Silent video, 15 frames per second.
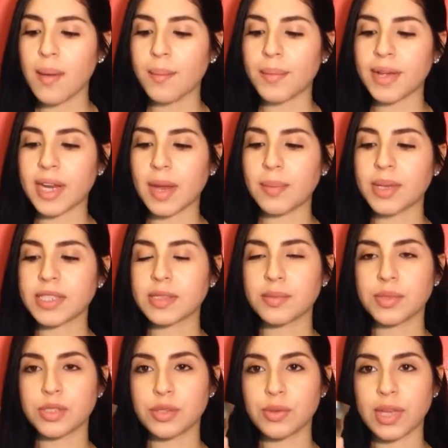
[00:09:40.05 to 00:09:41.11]
but I picked
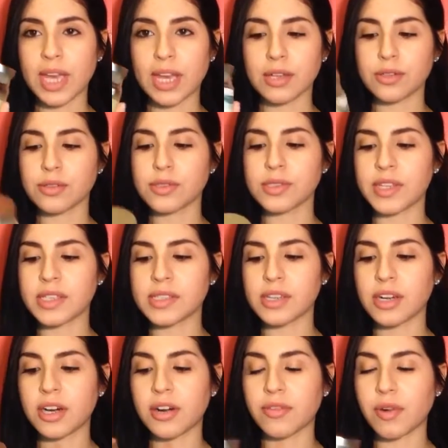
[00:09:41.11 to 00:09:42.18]
up two candles. These
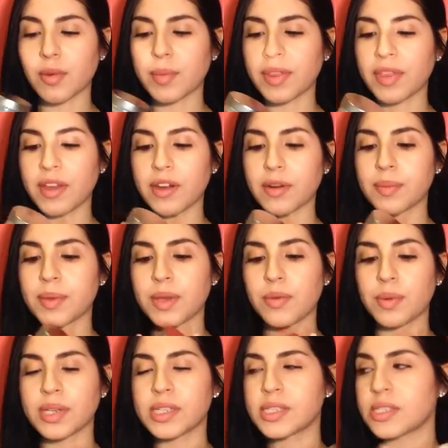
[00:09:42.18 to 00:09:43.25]
are aromatherapy.
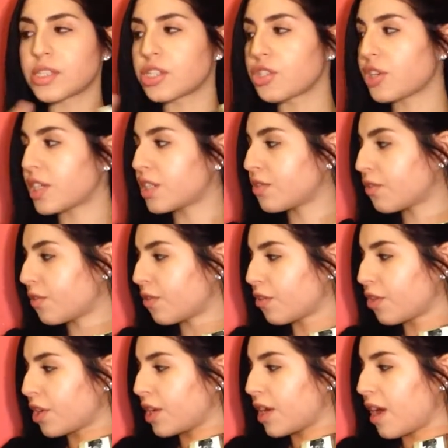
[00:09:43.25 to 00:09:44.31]
One is stress
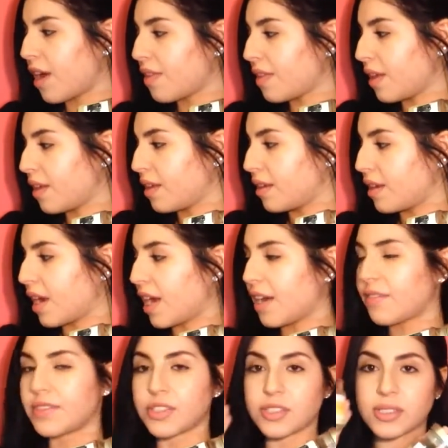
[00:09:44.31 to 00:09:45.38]
free and then I
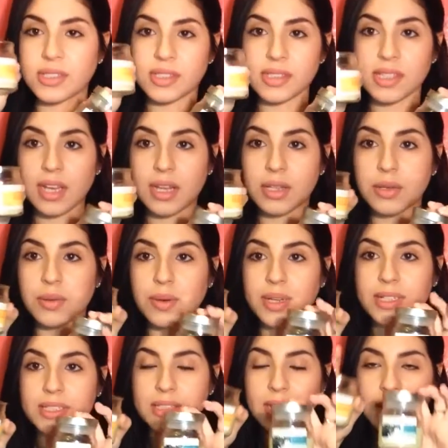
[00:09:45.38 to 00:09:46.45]
have just this yellow
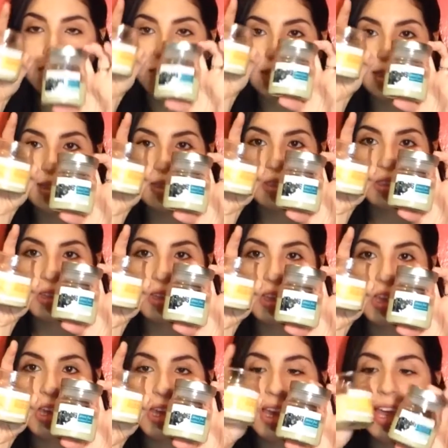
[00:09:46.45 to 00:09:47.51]
one. I
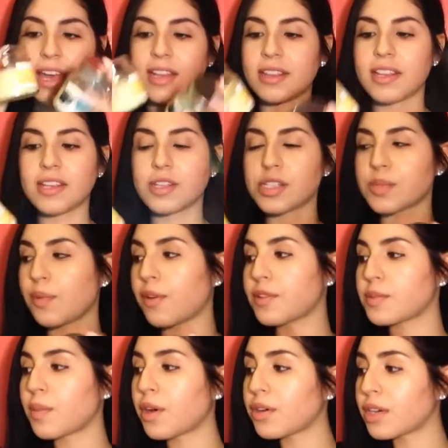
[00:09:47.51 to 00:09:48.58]
and they just both smell